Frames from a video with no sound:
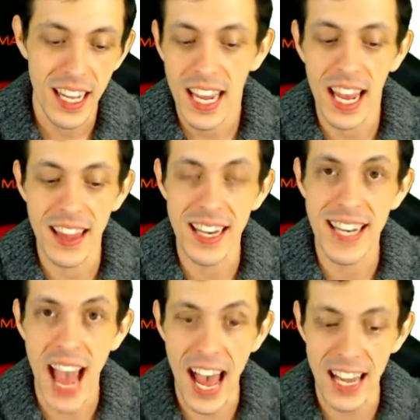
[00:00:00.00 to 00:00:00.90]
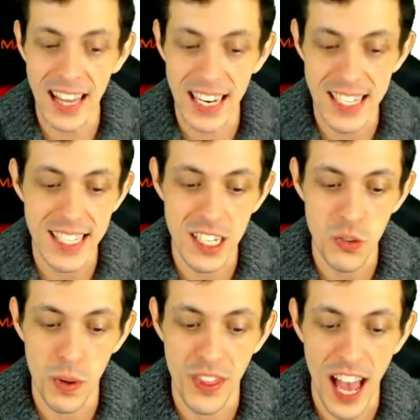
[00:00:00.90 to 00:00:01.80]
and the data that is
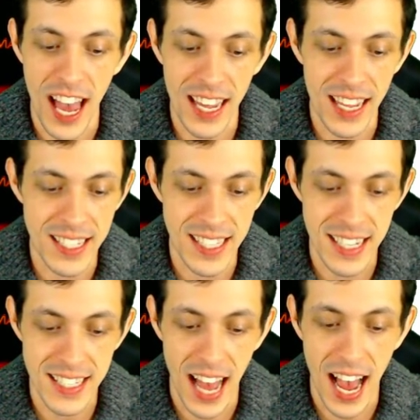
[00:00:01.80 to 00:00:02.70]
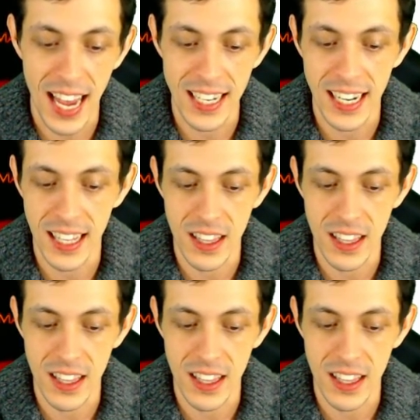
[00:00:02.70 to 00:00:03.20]
sent with that is this I D,